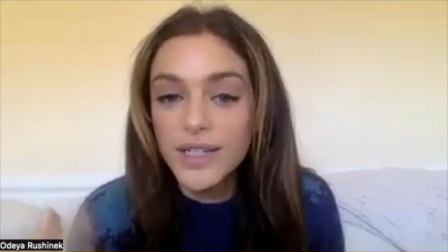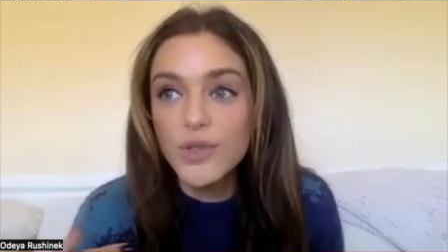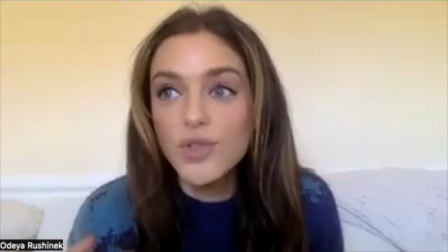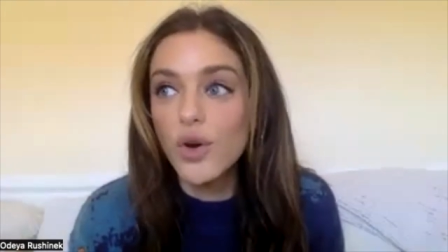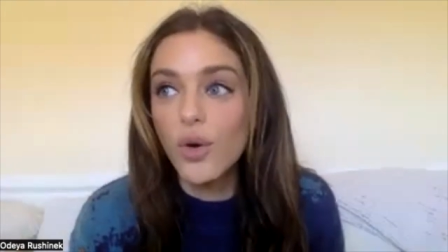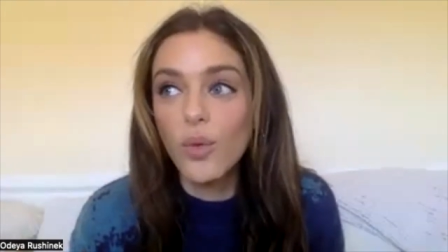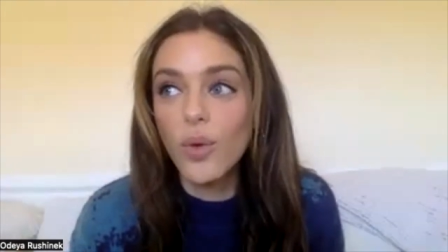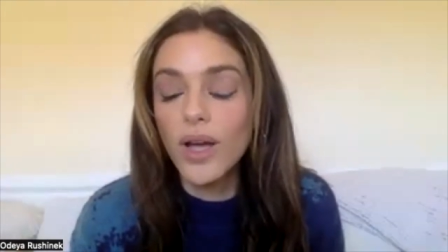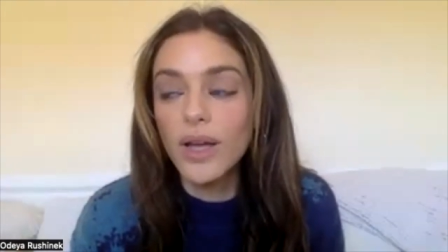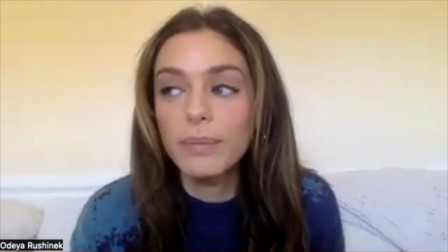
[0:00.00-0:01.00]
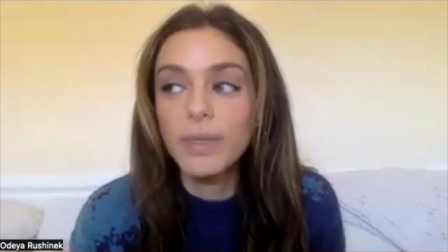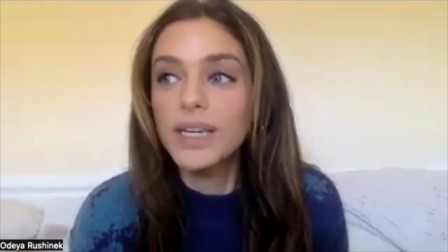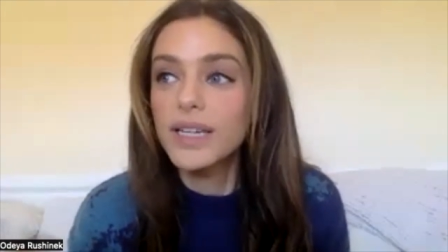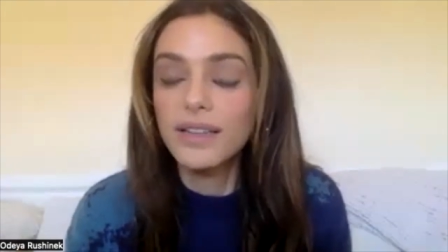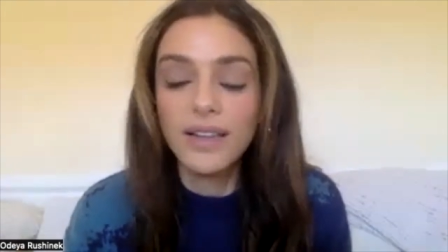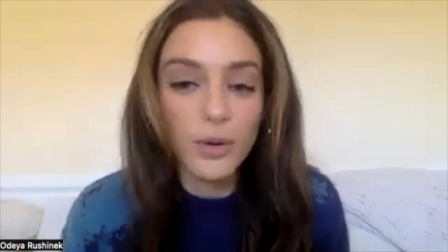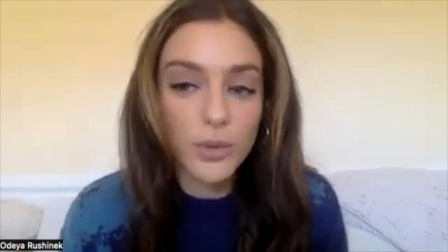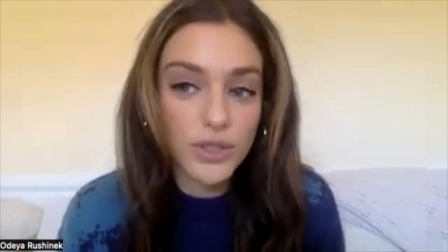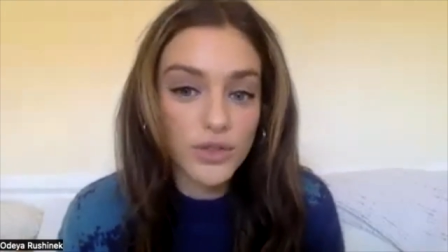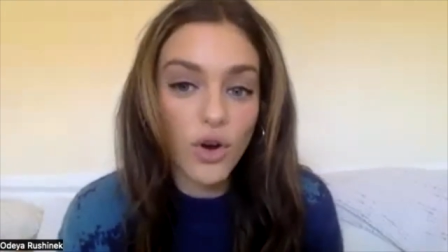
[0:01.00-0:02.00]
So immediately, I
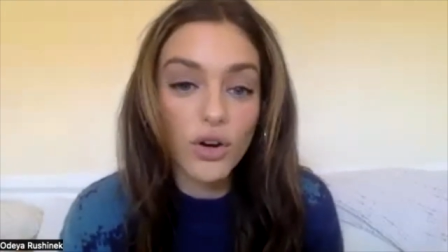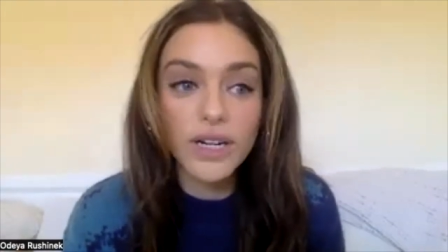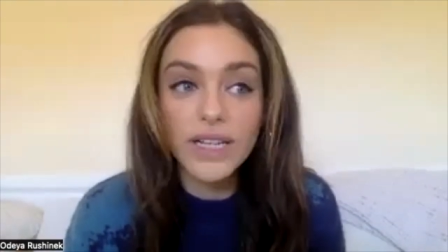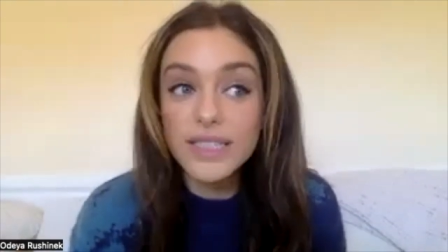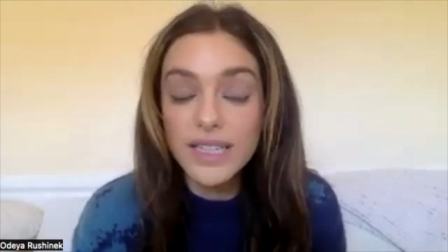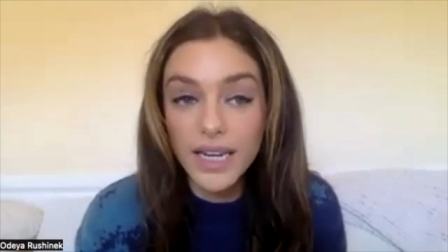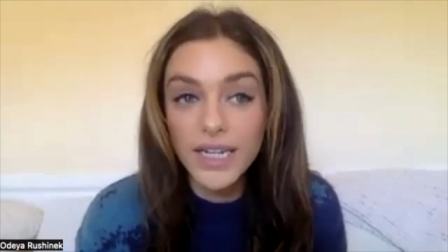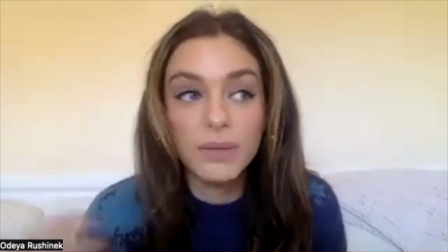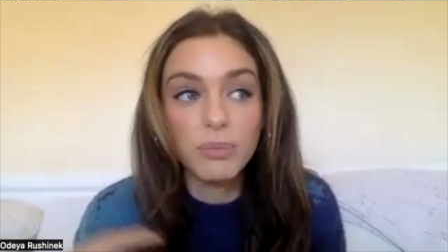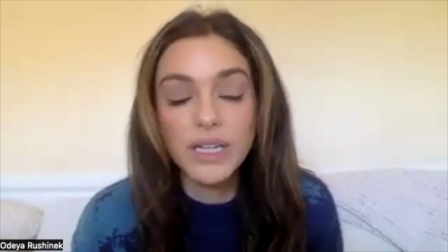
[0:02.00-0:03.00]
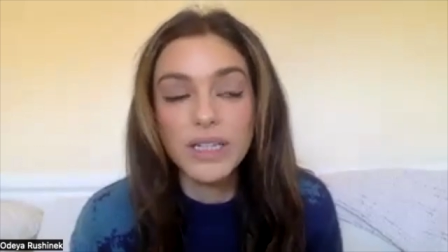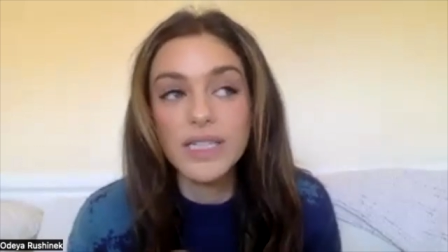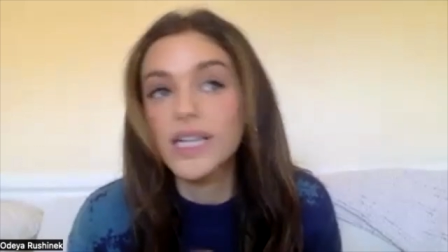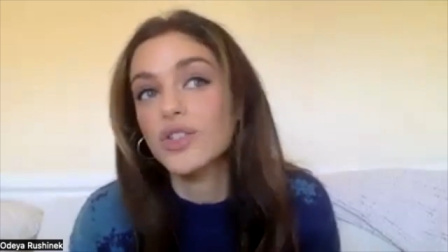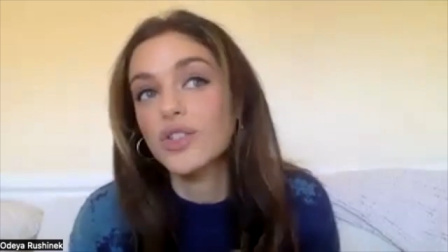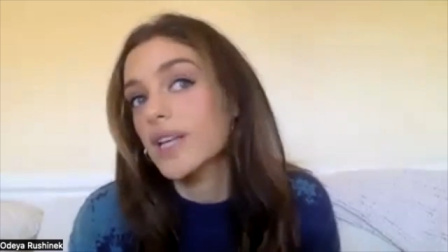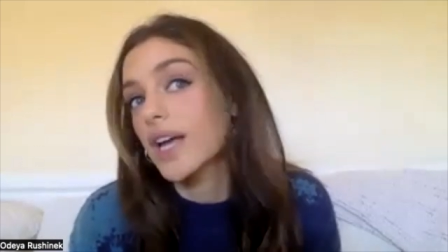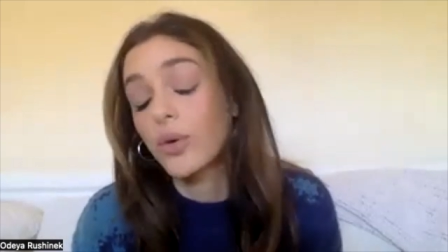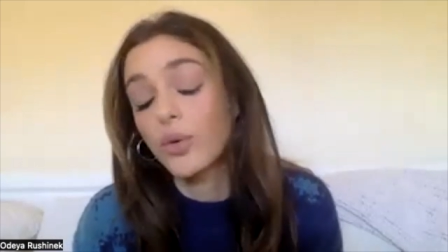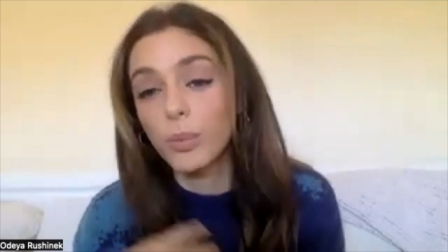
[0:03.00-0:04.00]
was already excited because I just I
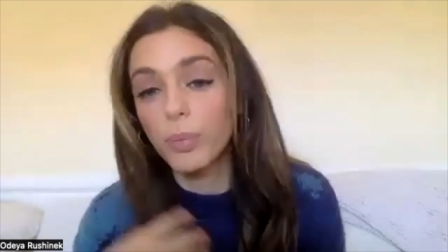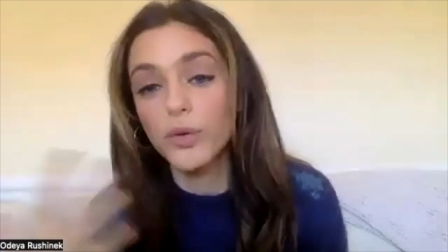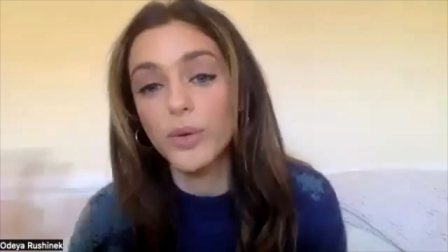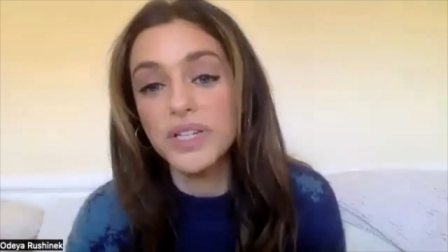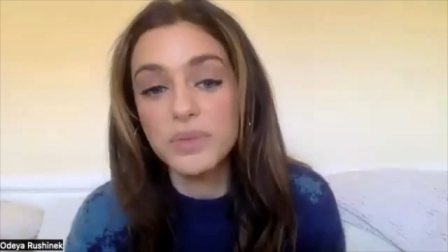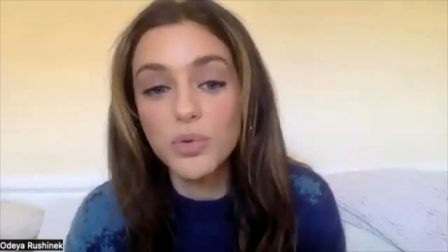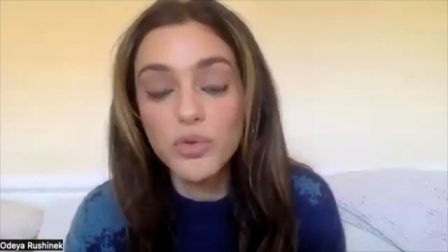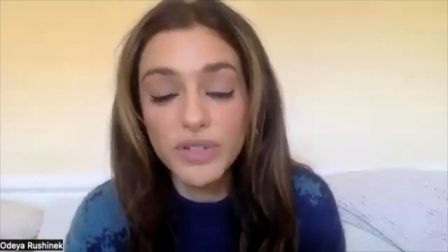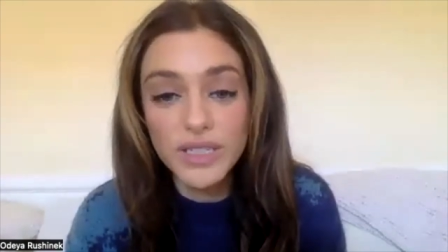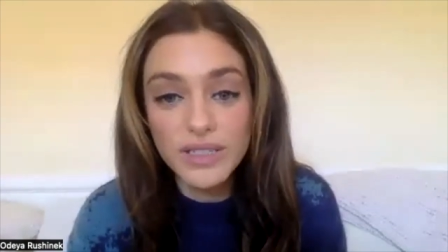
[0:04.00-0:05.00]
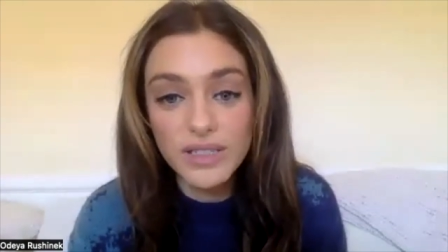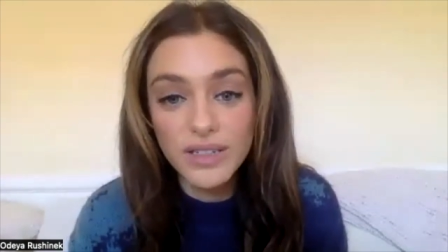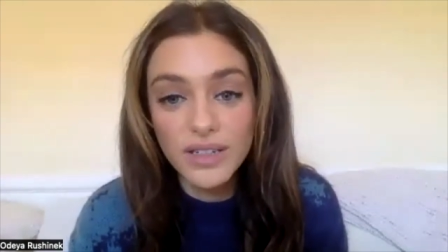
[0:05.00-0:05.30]
grew up on Ray's movies.